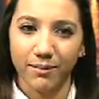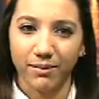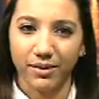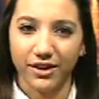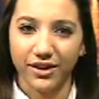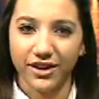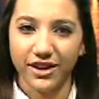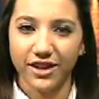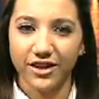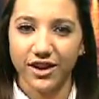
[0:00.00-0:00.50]

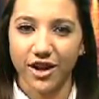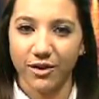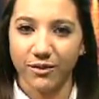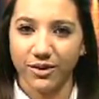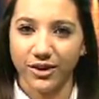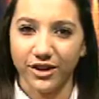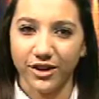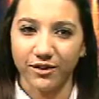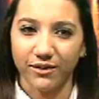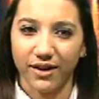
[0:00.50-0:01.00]
Blair could not
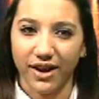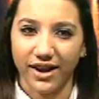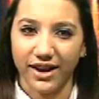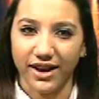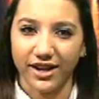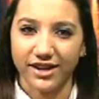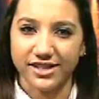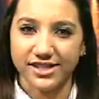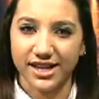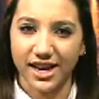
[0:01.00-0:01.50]
read or write
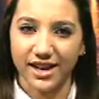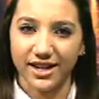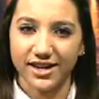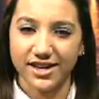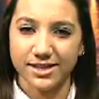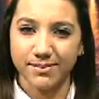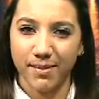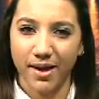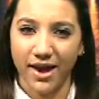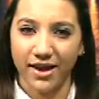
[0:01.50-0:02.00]
and signed
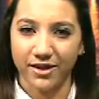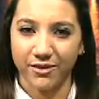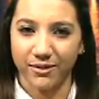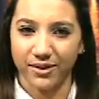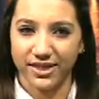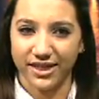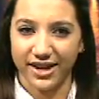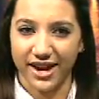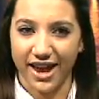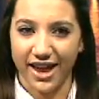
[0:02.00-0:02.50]
his patent
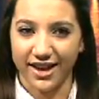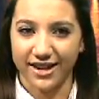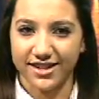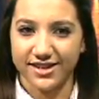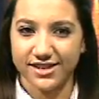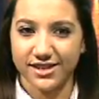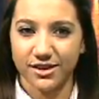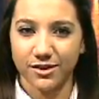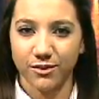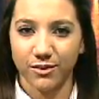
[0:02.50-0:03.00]
with an
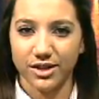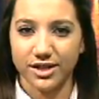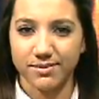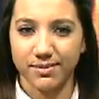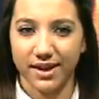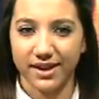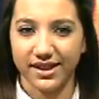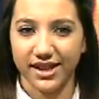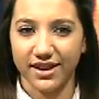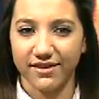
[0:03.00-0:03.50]
X, which
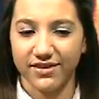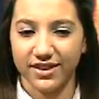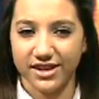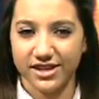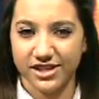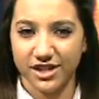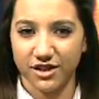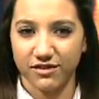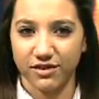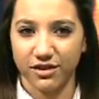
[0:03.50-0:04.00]
made life
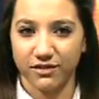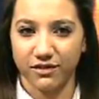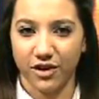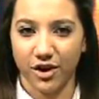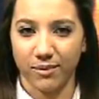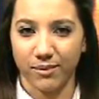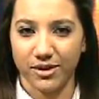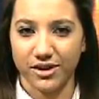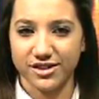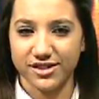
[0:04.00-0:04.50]
easier for
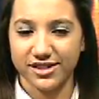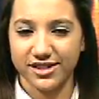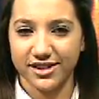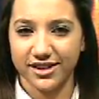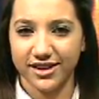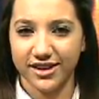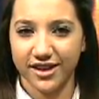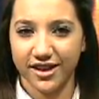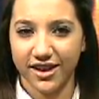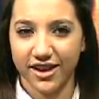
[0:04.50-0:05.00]
farmers.
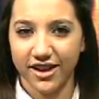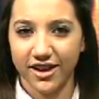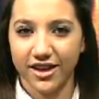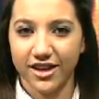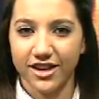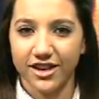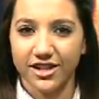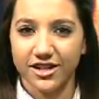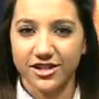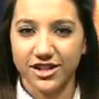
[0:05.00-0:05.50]

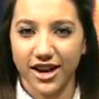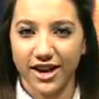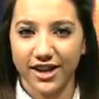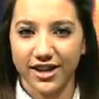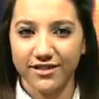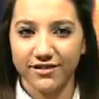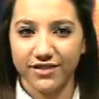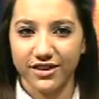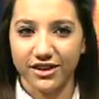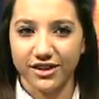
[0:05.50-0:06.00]
Track
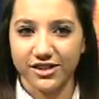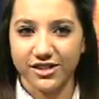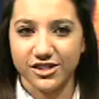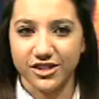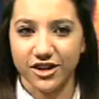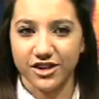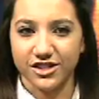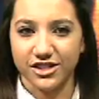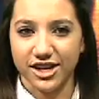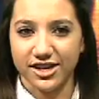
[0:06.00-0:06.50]
and field
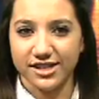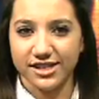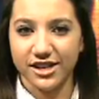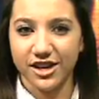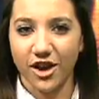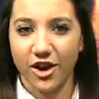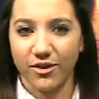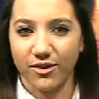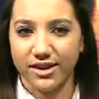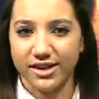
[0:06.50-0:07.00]
star Jesse
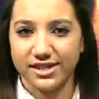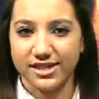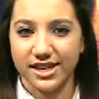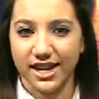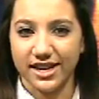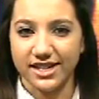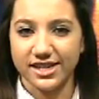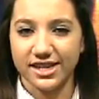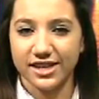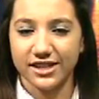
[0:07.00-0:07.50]
Owens,
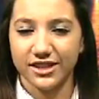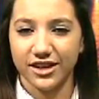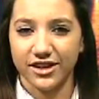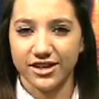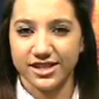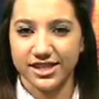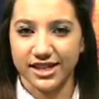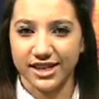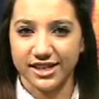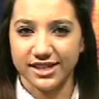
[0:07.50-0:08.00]

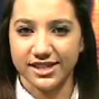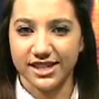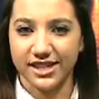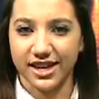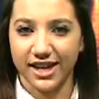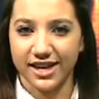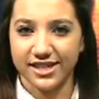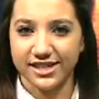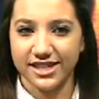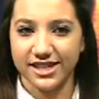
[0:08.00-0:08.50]
1913 to
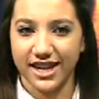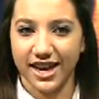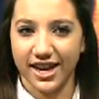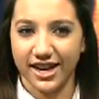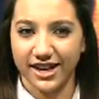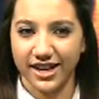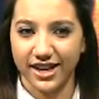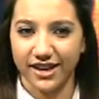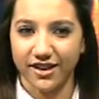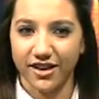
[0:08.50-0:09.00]

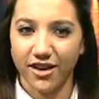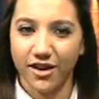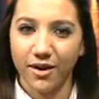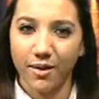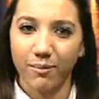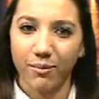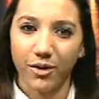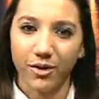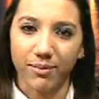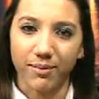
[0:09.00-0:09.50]
1980,
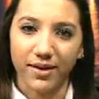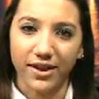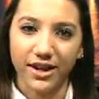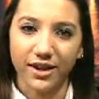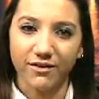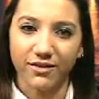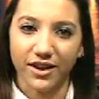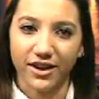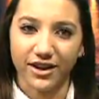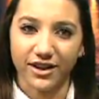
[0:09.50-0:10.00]
broke
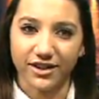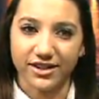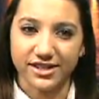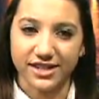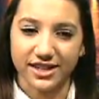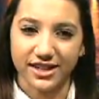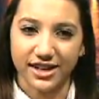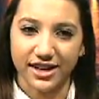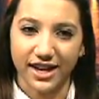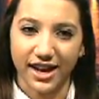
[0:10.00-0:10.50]
many records in the